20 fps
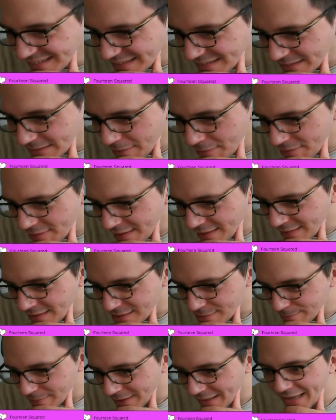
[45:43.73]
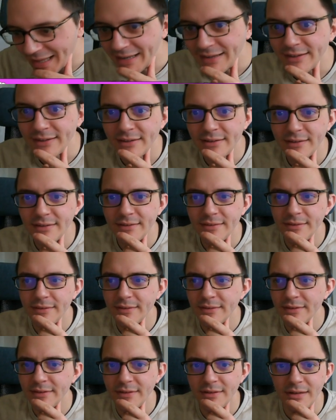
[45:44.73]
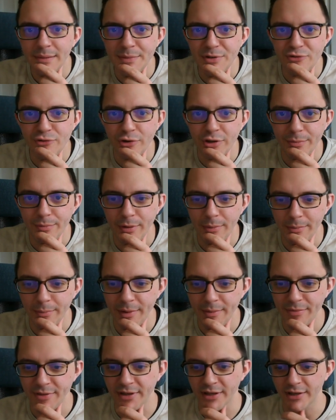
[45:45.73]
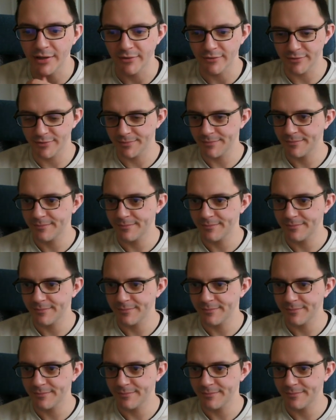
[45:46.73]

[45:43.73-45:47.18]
Don't think that's my ladder. Let me draw the problem I'm thinking of.